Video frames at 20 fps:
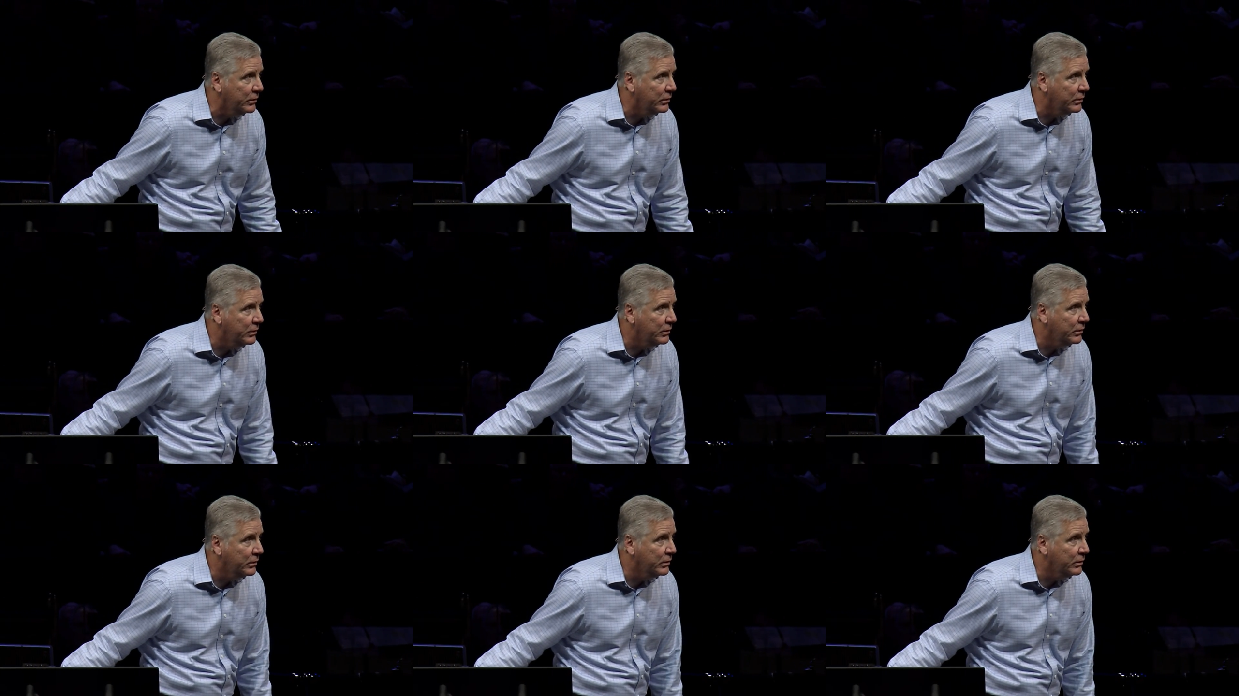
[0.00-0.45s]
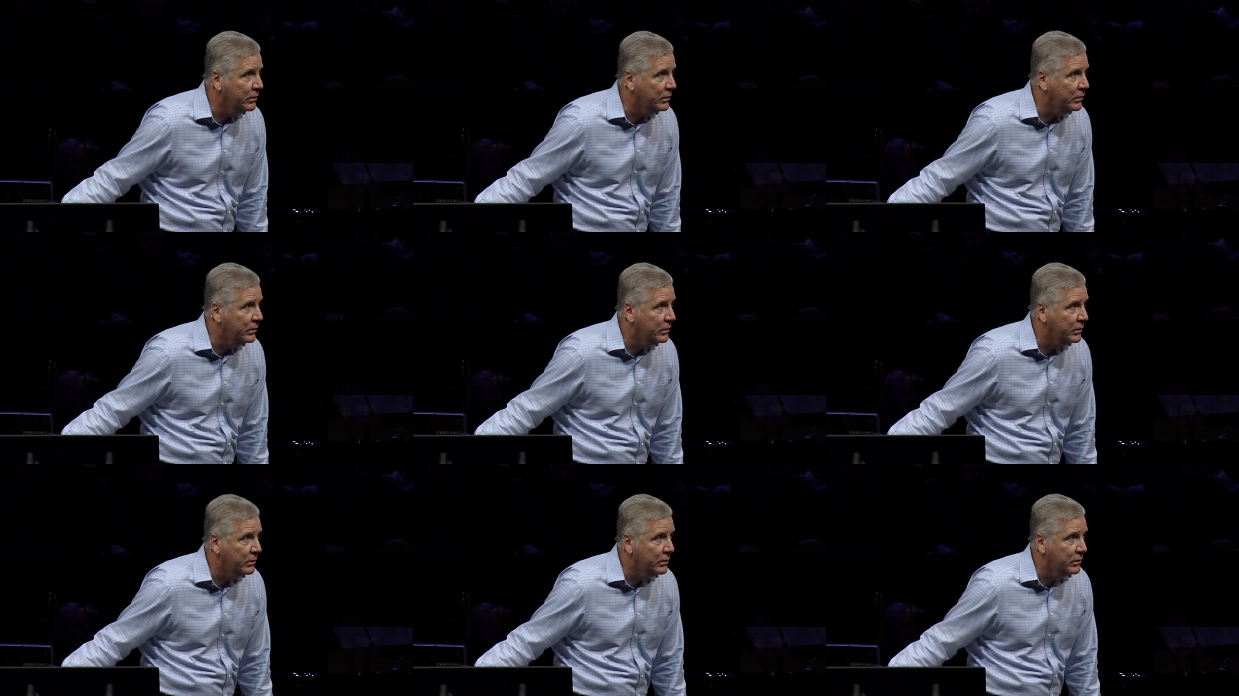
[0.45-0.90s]

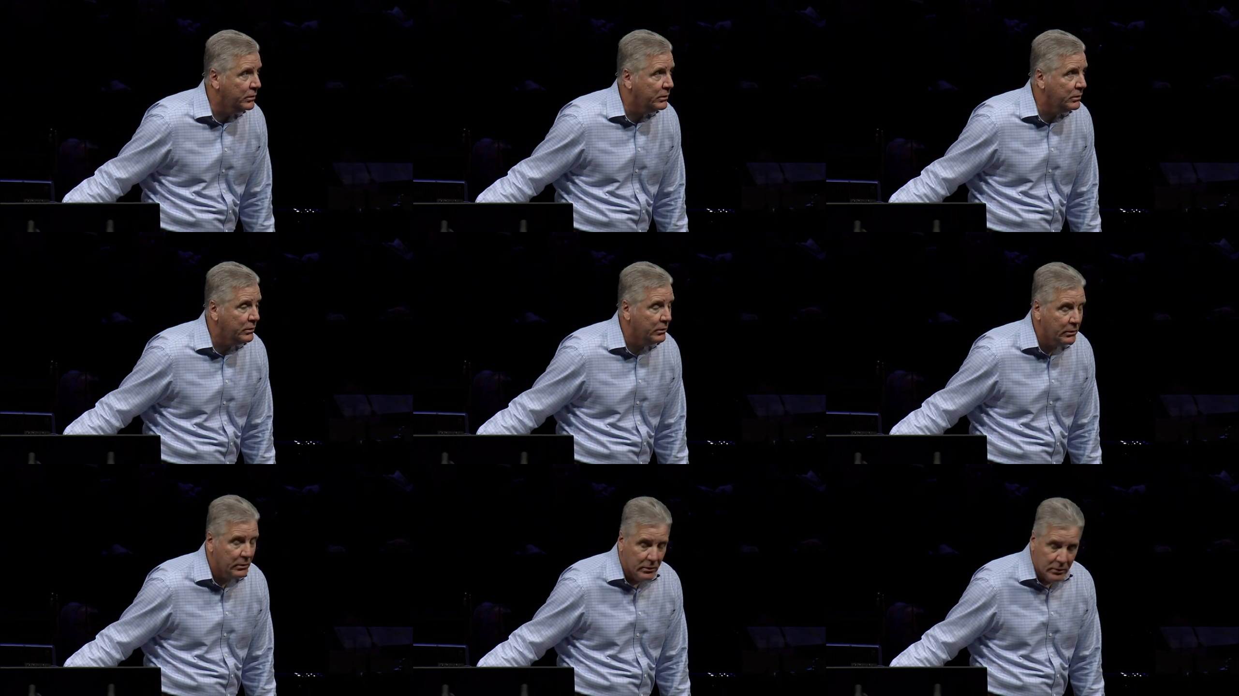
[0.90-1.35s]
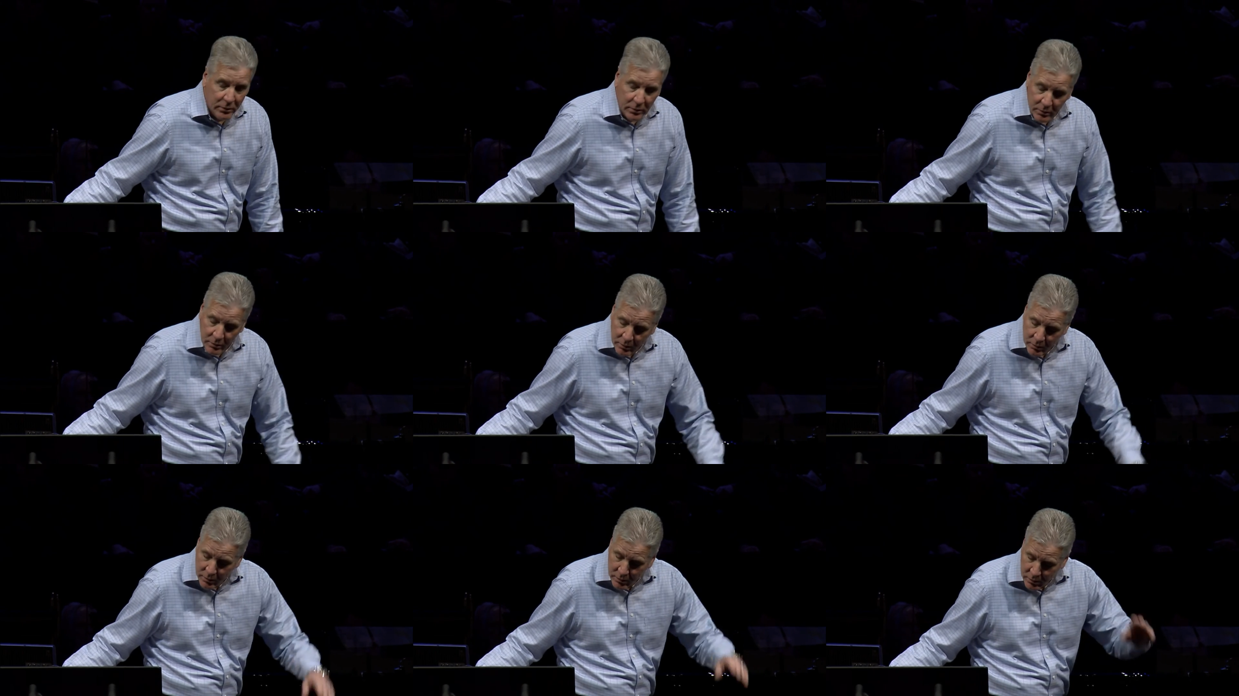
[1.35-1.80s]
Nothing is said.